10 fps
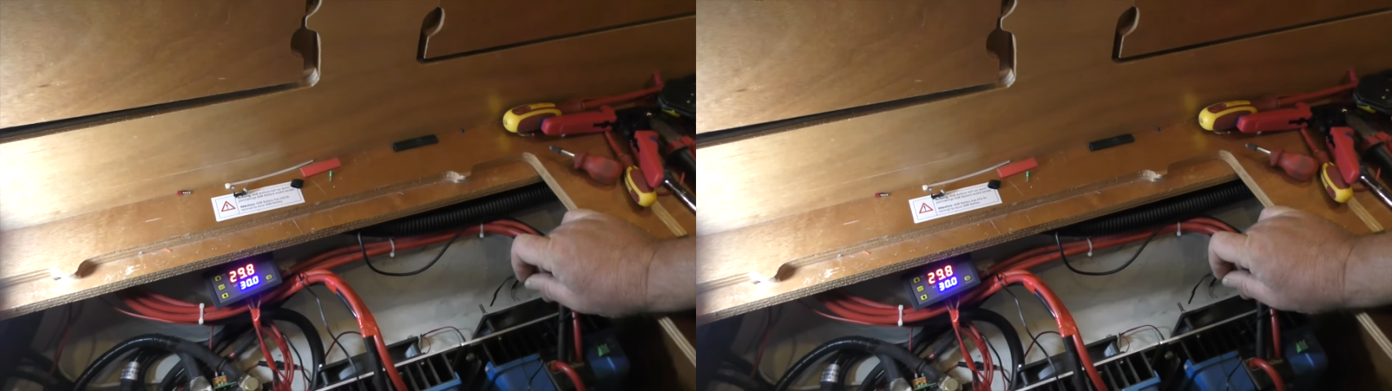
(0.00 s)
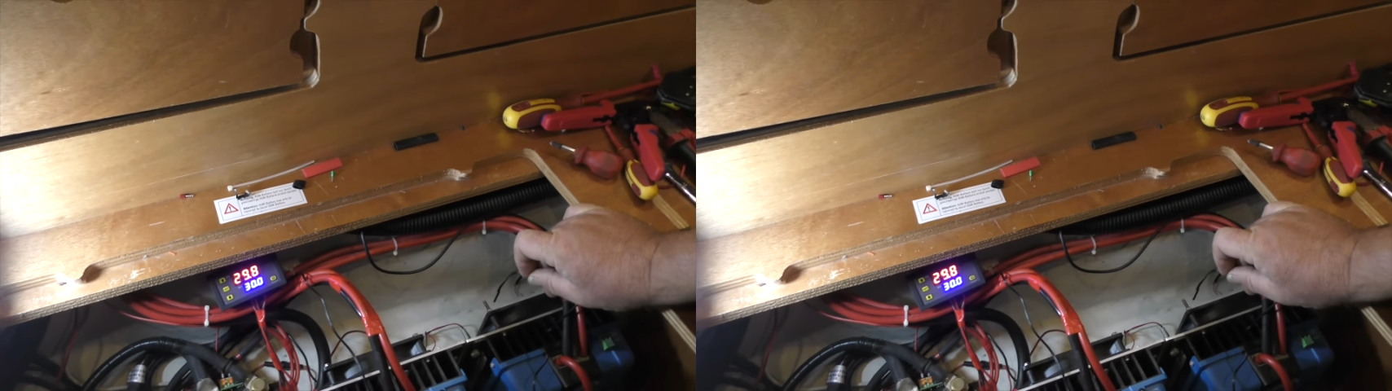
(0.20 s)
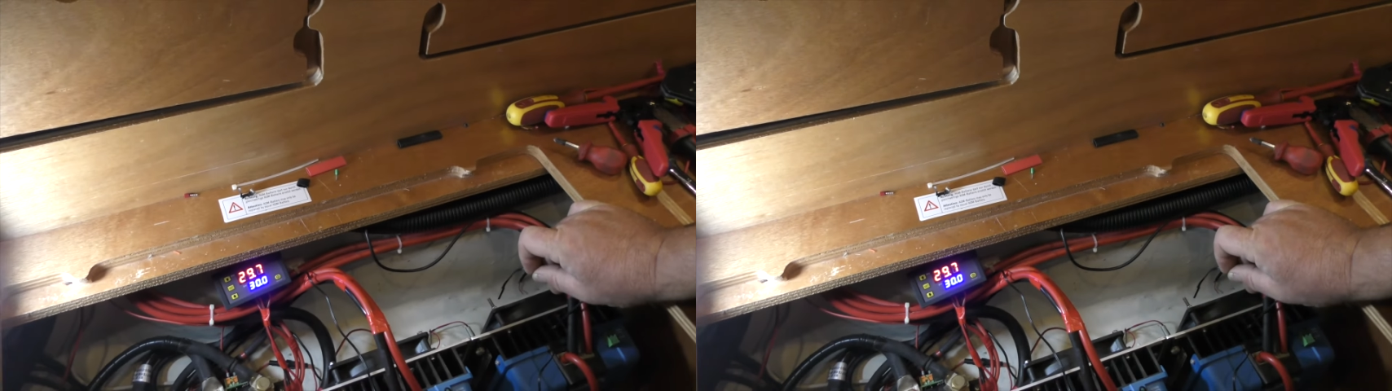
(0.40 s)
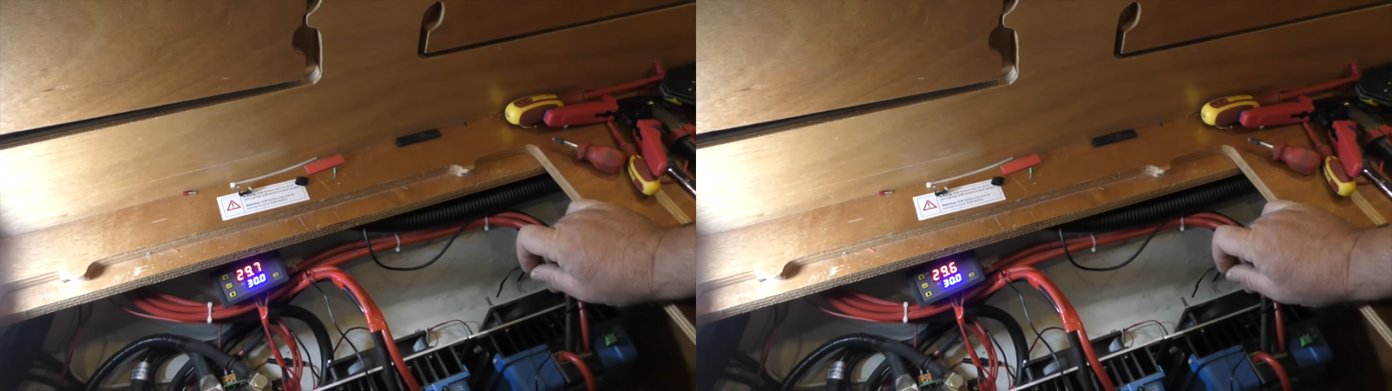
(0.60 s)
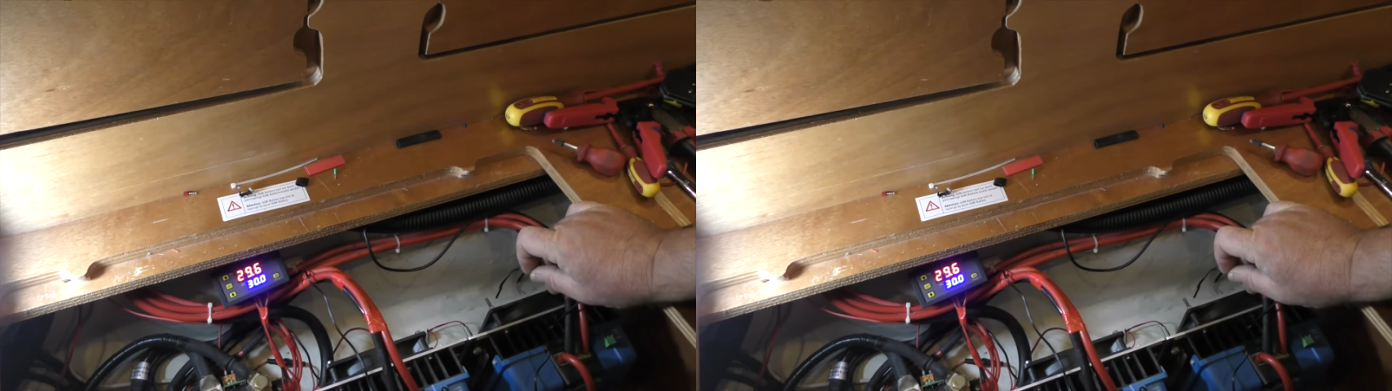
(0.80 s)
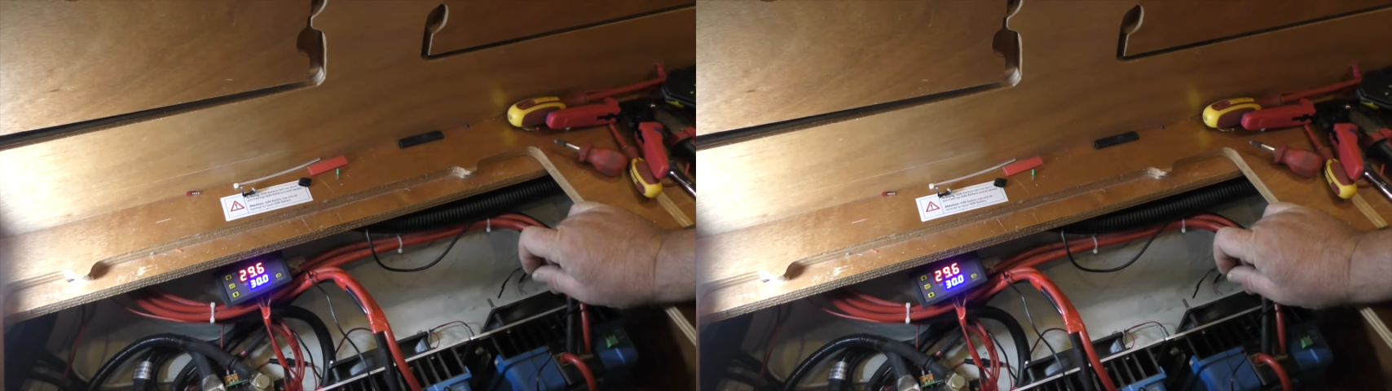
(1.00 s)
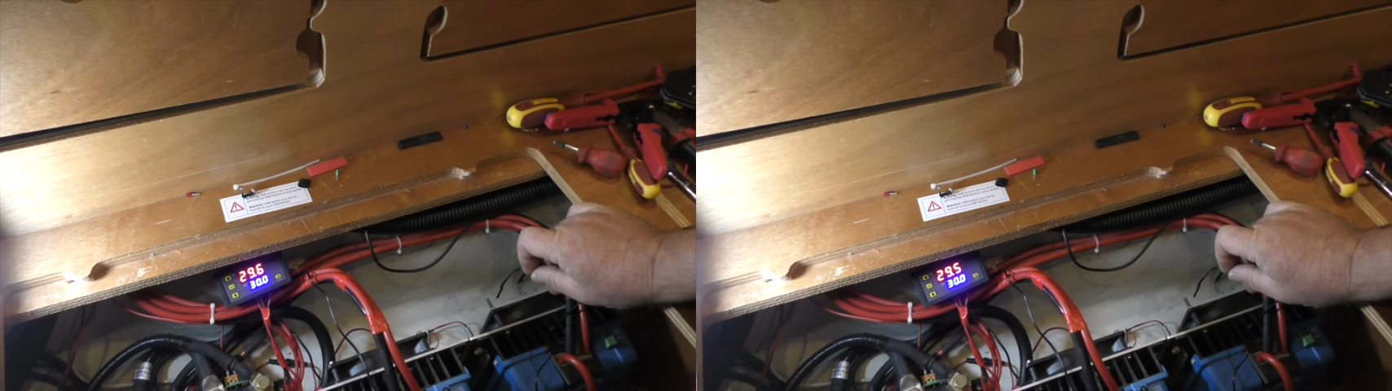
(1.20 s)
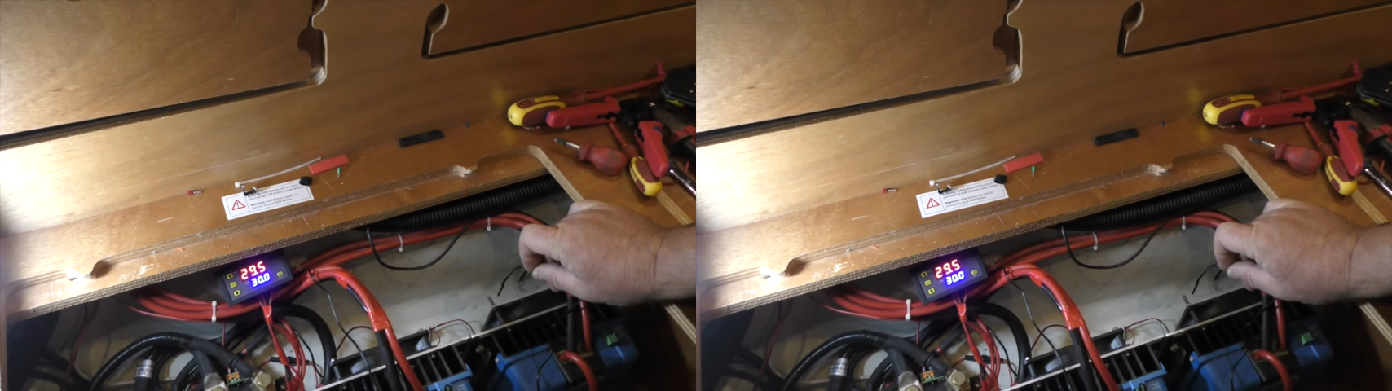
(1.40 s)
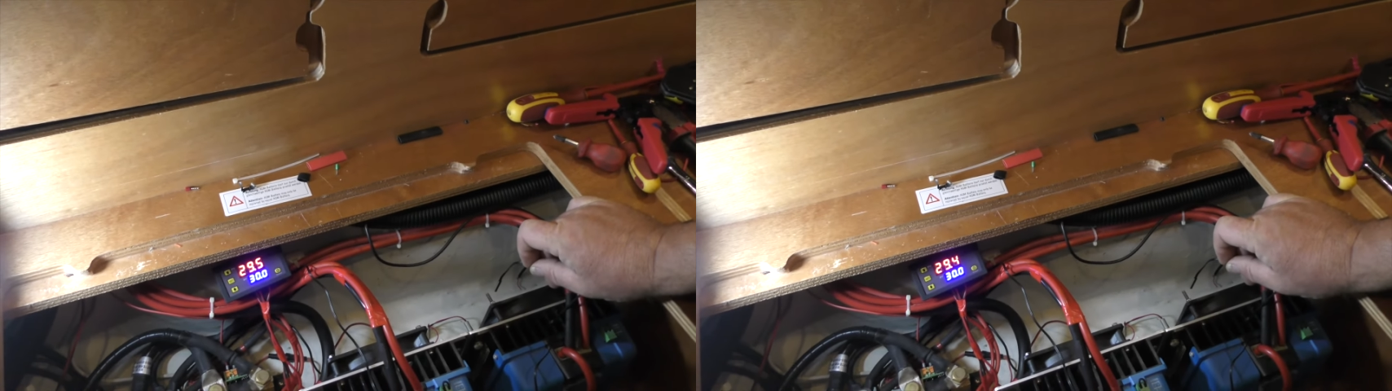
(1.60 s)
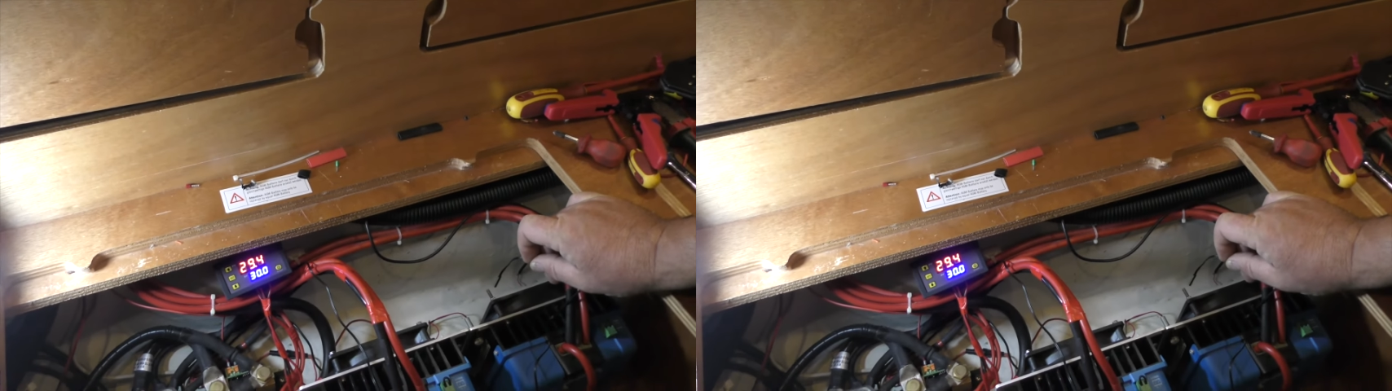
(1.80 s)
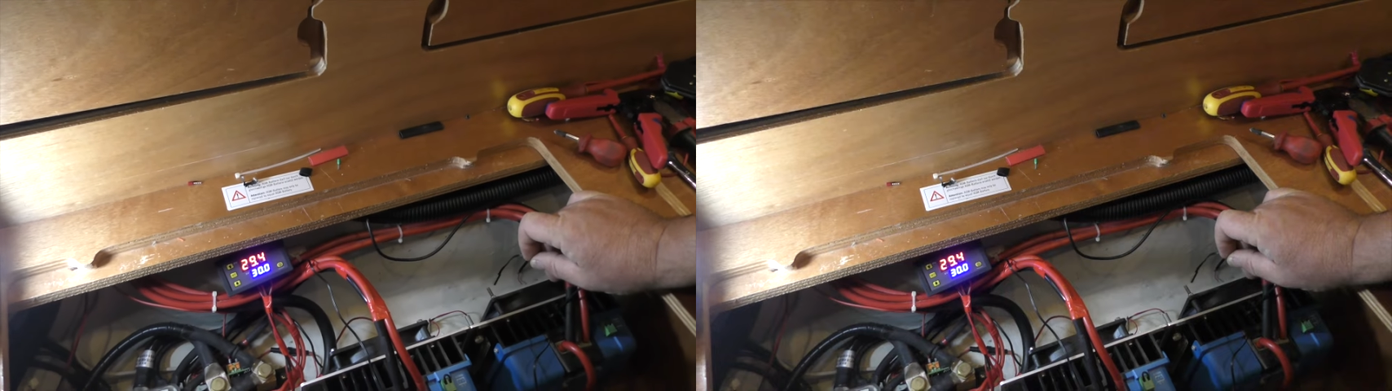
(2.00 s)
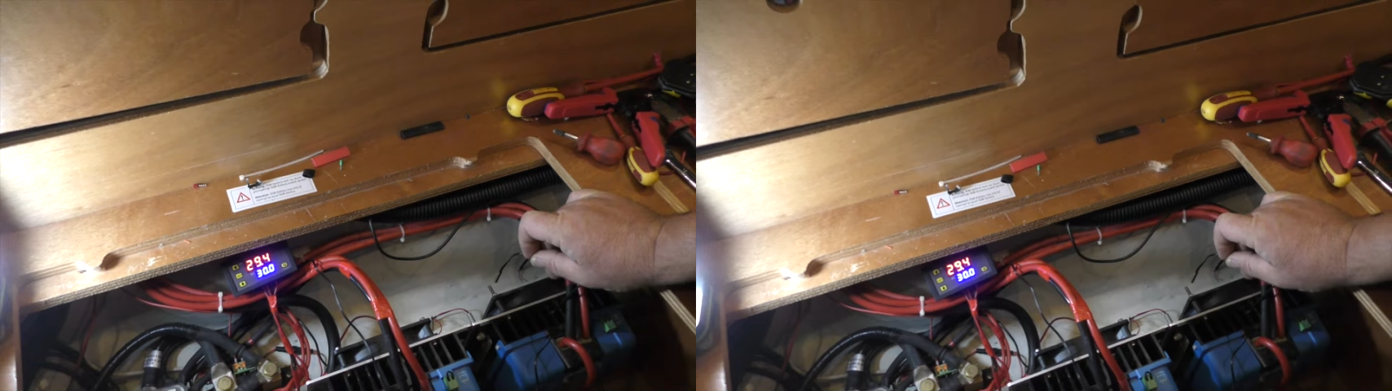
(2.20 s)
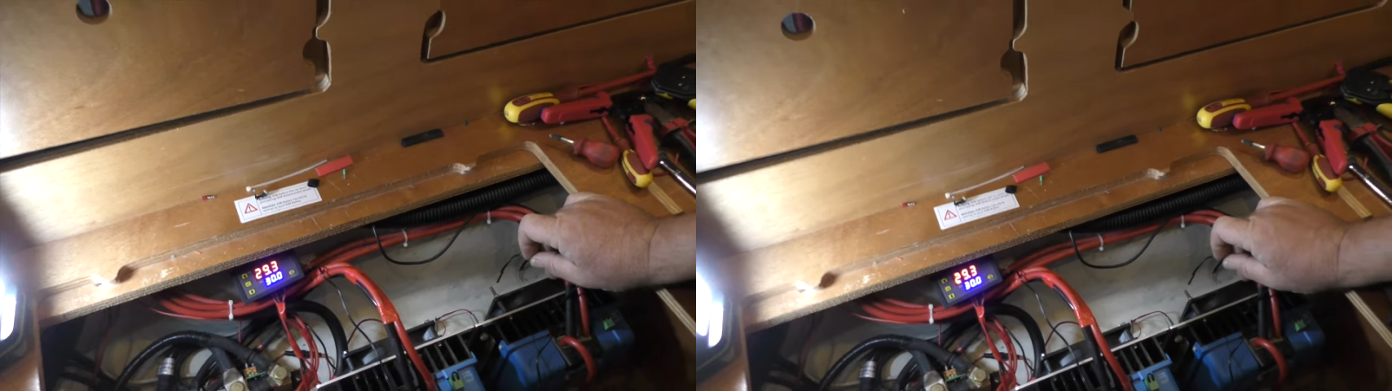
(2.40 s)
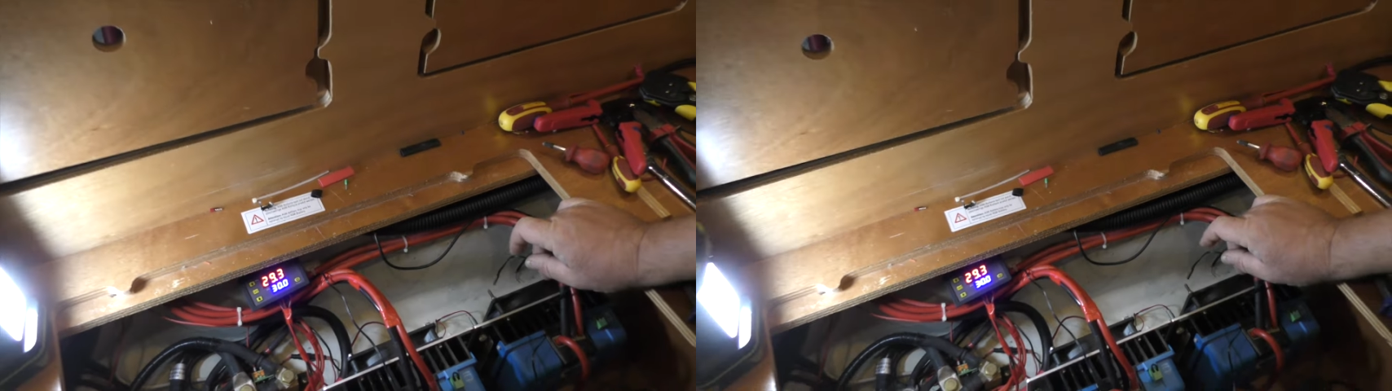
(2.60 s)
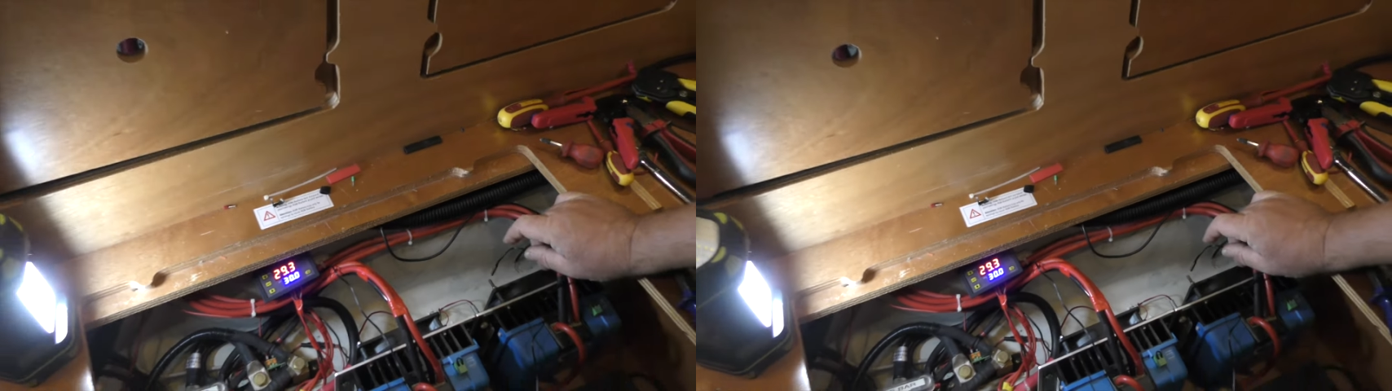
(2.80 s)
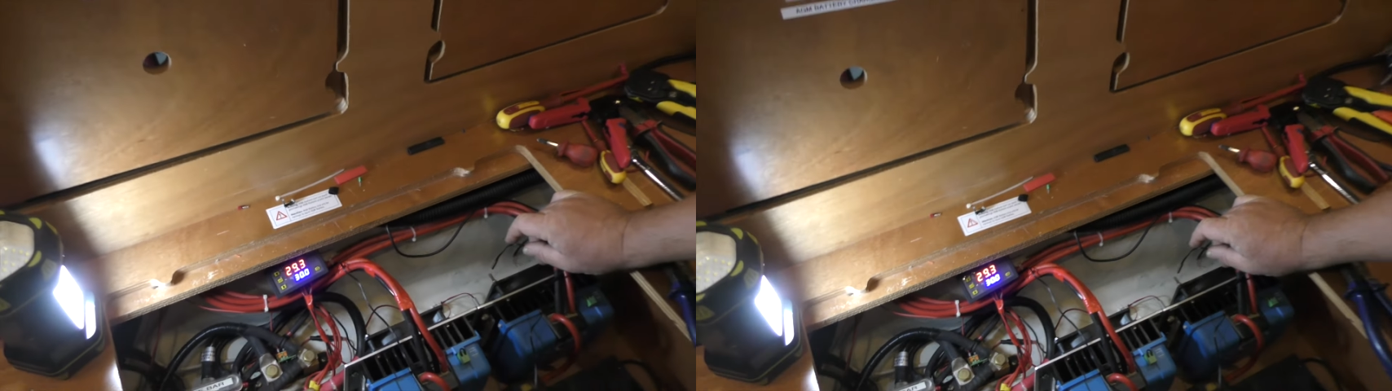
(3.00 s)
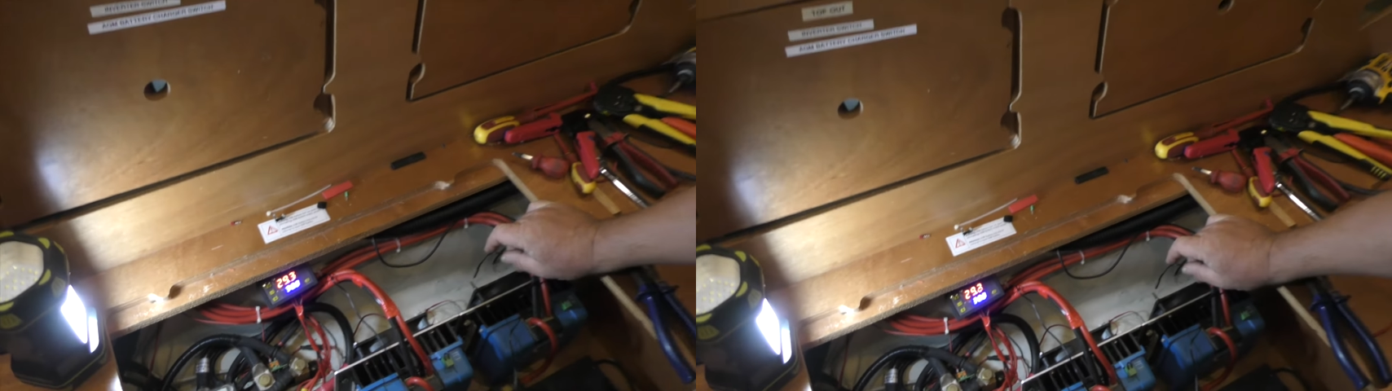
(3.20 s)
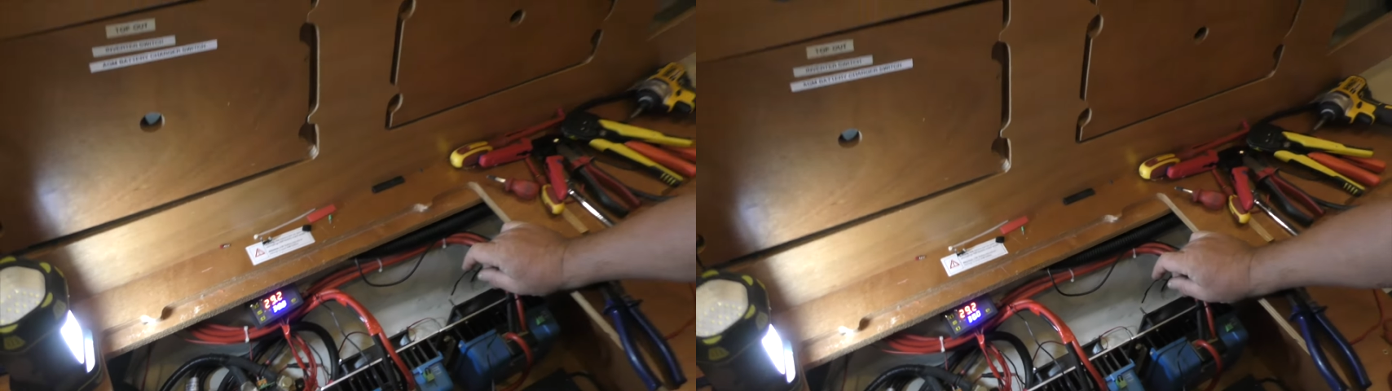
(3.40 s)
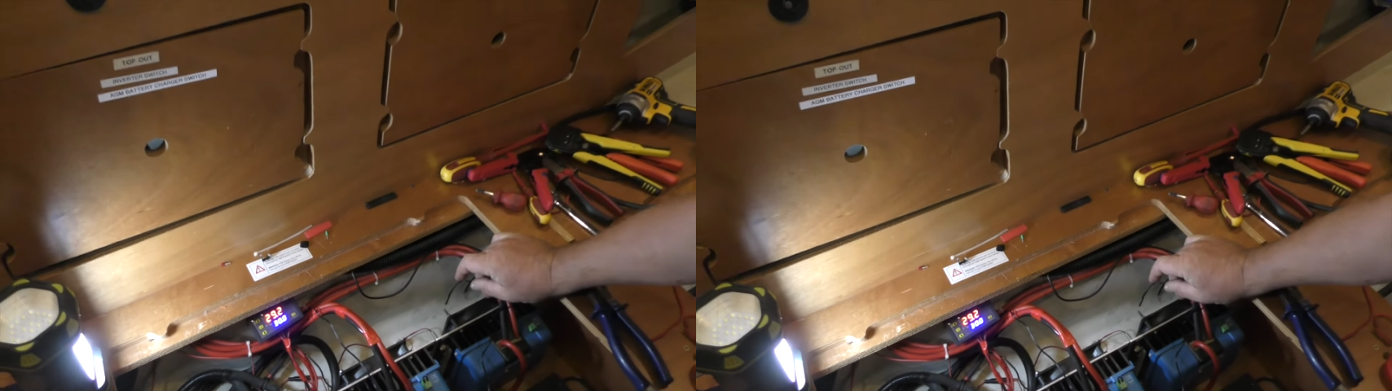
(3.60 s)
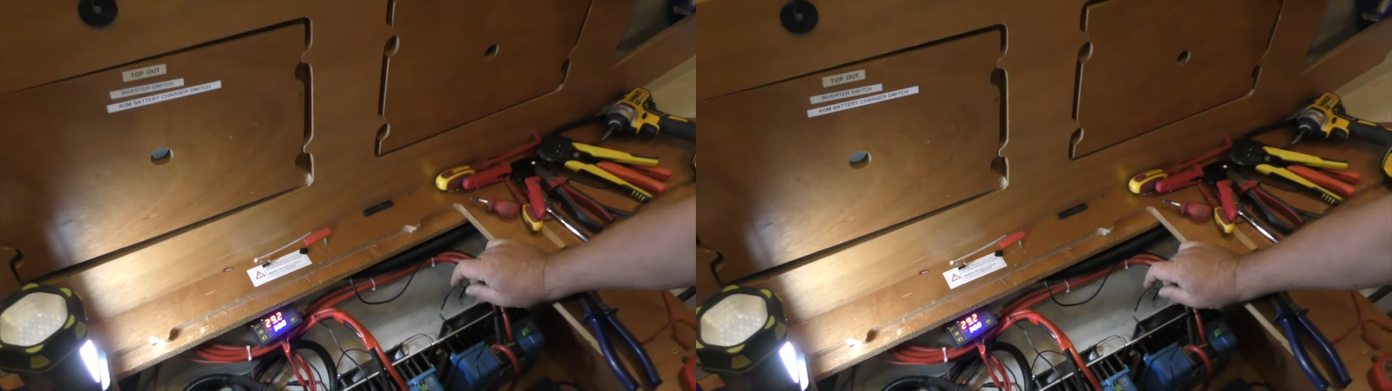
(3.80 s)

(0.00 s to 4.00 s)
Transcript: [unreadable: no face in view]